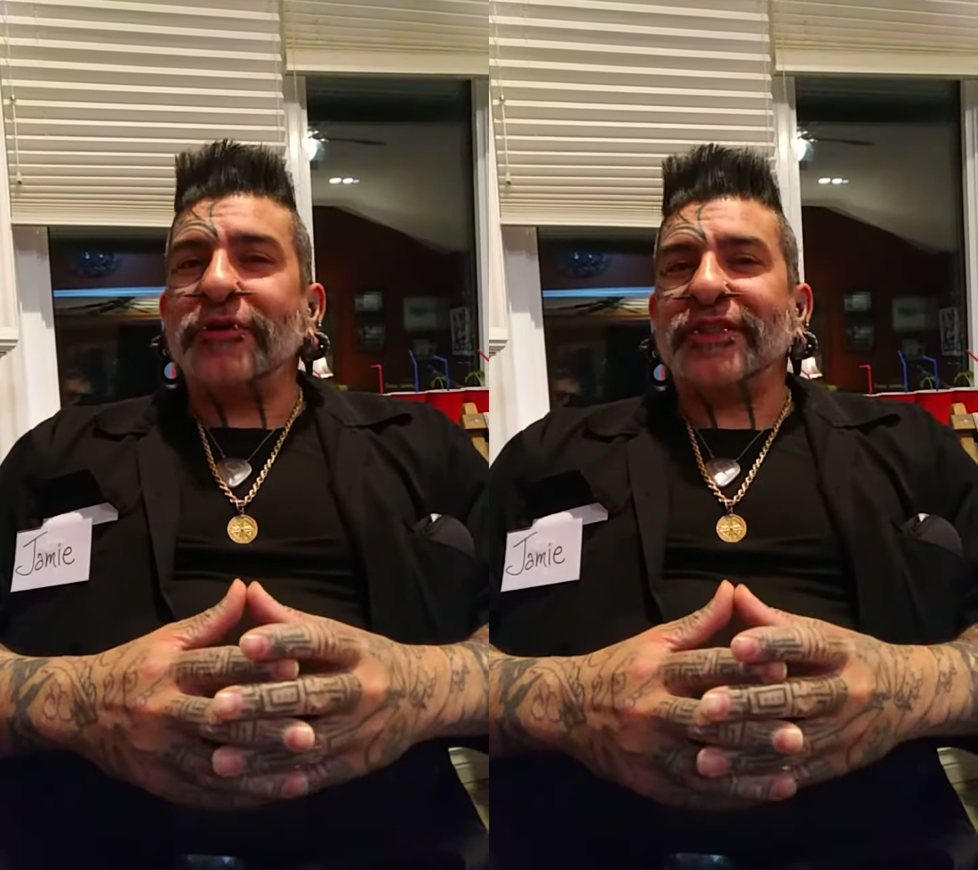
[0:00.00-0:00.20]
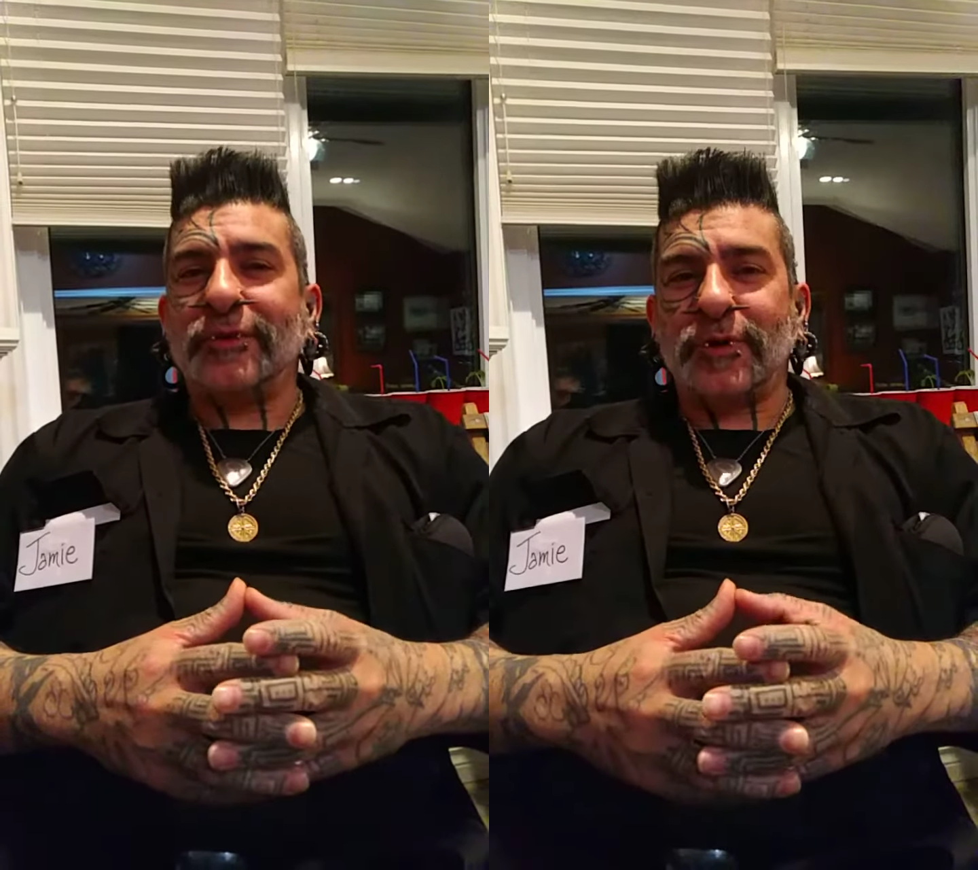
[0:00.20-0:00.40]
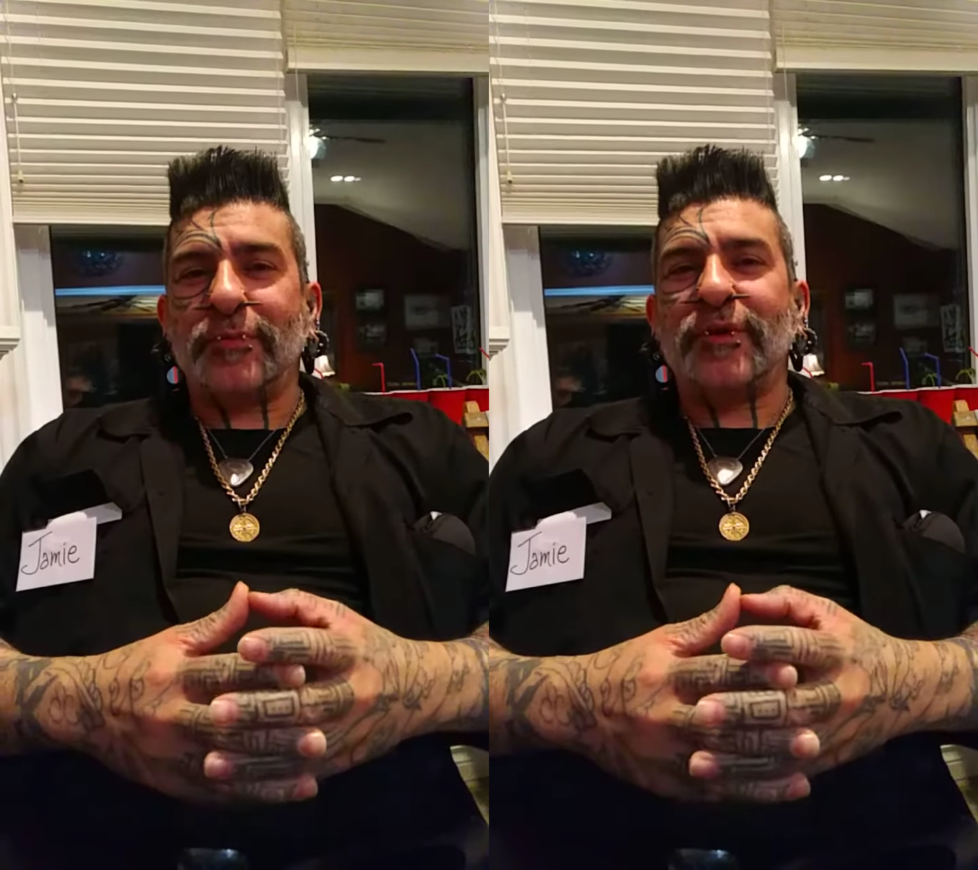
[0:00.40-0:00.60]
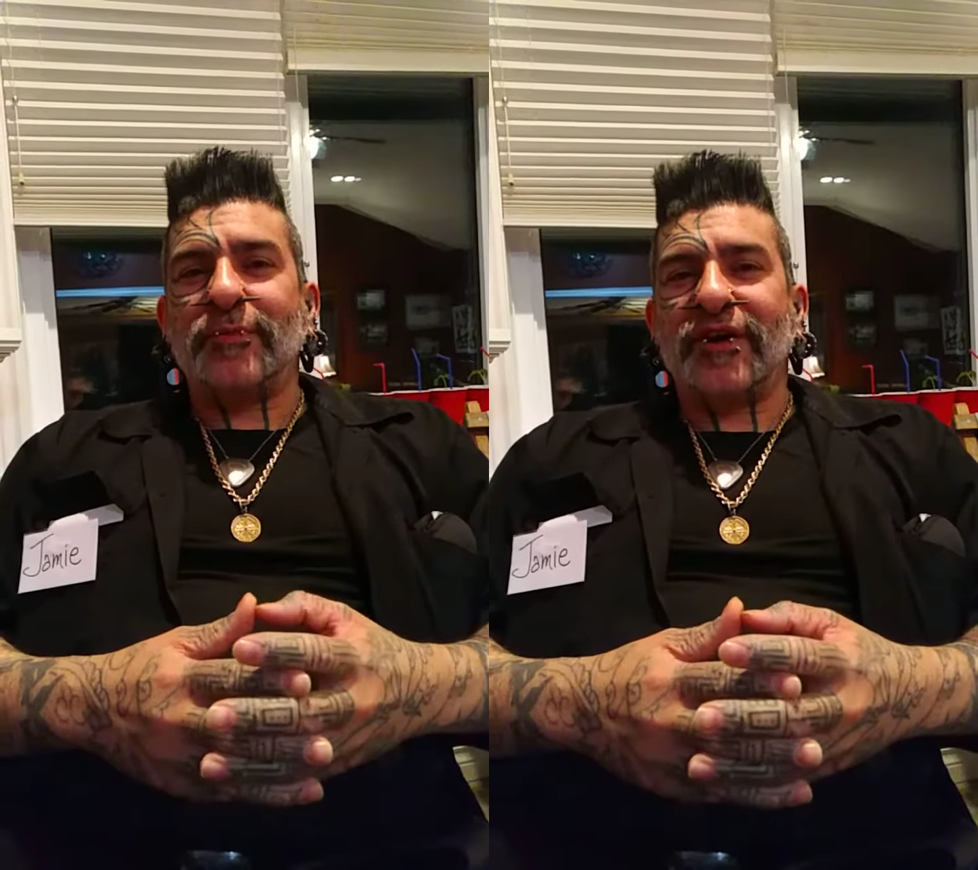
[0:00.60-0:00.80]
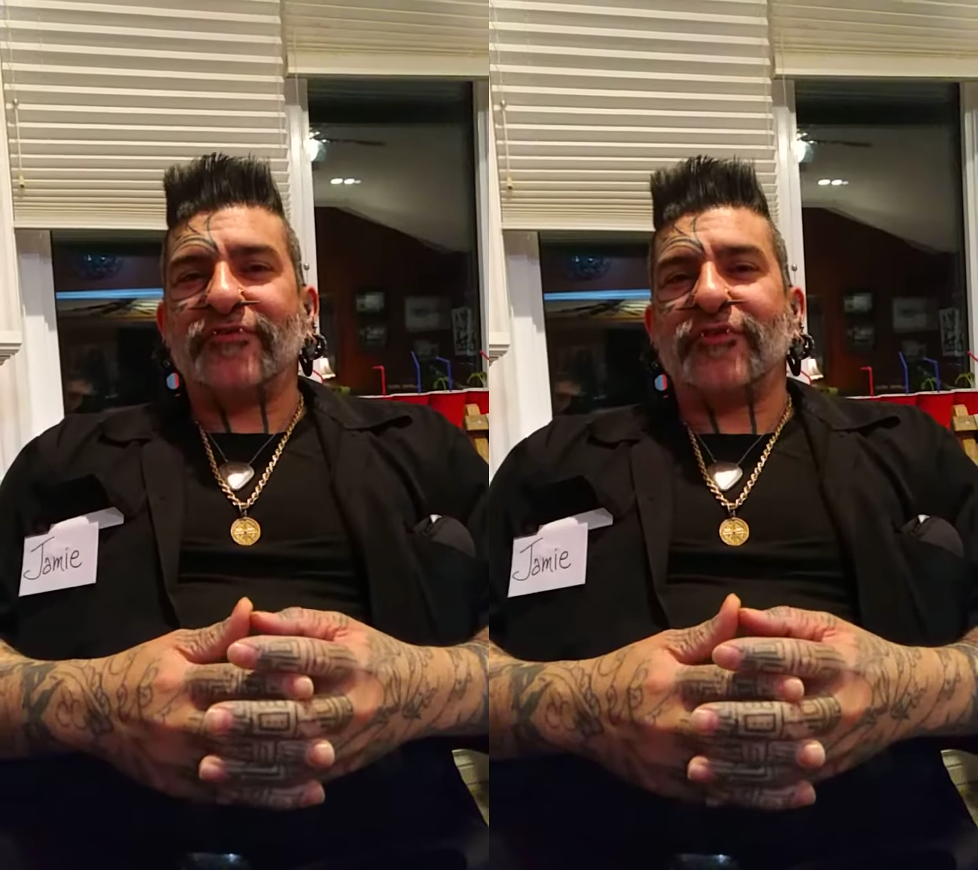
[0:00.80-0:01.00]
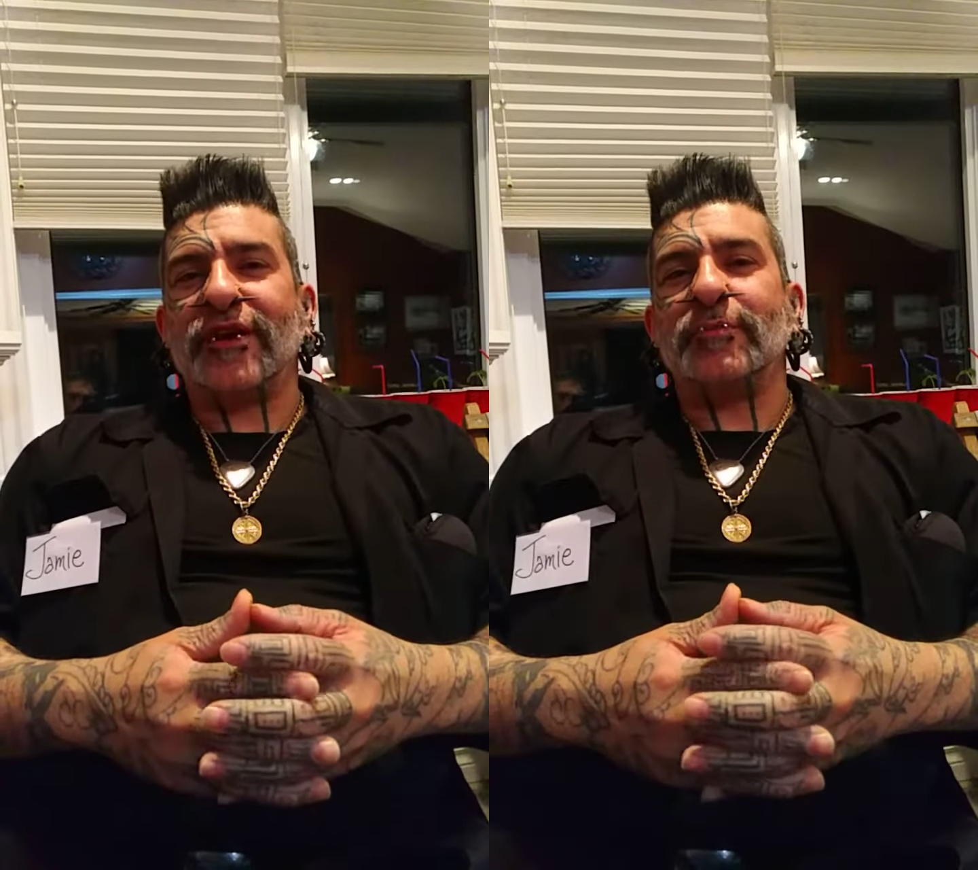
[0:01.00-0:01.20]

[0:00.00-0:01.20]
they wouldn't be my friend